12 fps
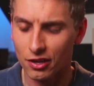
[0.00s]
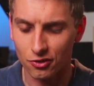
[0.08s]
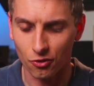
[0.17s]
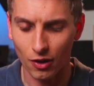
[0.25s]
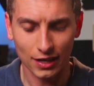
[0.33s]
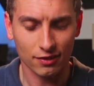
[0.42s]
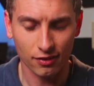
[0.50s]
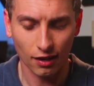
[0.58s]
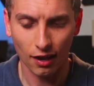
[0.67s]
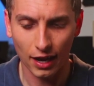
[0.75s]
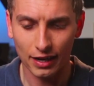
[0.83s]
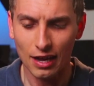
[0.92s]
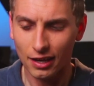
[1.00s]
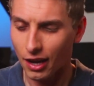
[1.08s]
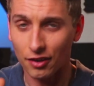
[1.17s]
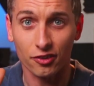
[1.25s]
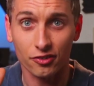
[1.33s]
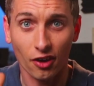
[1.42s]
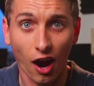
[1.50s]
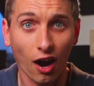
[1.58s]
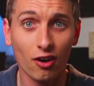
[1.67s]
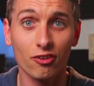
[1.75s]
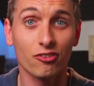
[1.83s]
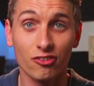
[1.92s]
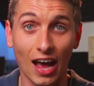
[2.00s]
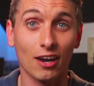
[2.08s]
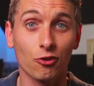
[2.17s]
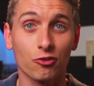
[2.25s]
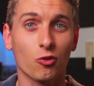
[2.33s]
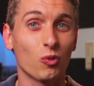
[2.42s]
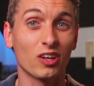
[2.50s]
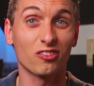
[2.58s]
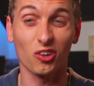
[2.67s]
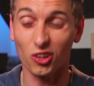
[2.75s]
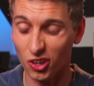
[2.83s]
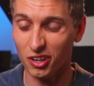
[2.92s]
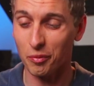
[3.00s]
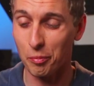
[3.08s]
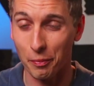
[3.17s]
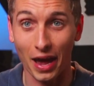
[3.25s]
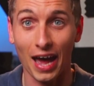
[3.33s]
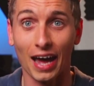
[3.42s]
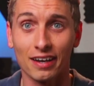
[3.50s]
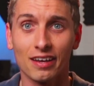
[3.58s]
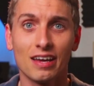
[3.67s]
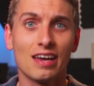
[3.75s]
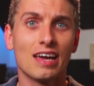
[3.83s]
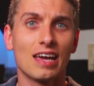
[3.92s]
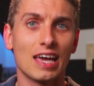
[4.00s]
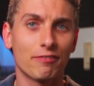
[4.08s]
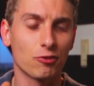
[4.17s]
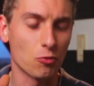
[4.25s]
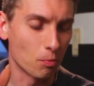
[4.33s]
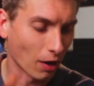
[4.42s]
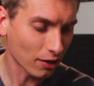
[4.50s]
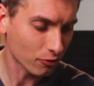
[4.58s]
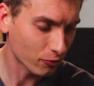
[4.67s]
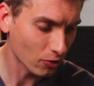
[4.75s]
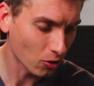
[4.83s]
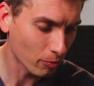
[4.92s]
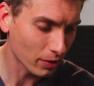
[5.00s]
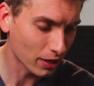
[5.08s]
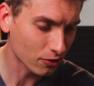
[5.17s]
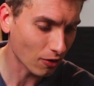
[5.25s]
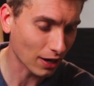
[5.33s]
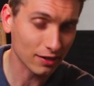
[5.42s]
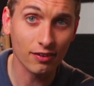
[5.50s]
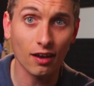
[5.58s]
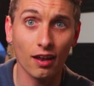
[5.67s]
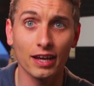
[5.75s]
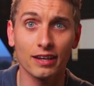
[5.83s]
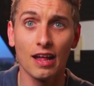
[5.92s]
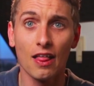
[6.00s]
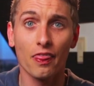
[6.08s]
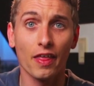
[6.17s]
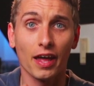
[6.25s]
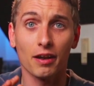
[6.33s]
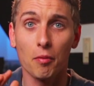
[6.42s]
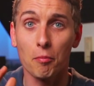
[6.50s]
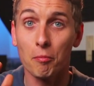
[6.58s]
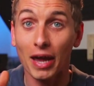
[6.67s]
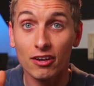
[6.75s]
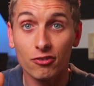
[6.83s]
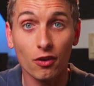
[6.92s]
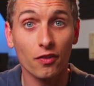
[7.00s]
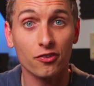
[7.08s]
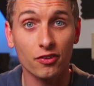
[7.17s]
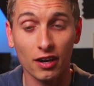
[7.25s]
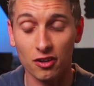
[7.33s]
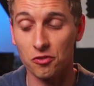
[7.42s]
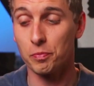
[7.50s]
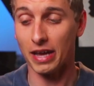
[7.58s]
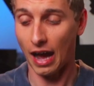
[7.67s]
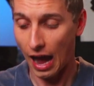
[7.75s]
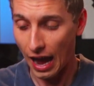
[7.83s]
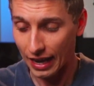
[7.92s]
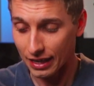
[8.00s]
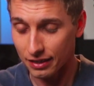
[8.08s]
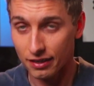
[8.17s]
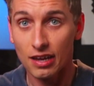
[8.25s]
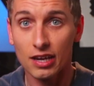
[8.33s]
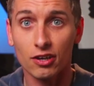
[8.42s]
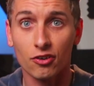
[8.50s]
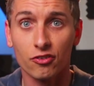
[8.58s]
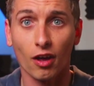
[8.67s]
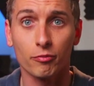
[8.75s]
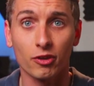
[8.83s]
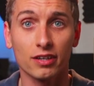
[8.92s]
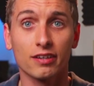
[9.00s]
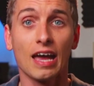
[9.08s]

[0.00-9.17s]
Direct sunlight causes harsh shadows which look bad. If you must film in direct sunlight, then make sure the sun is behind your subject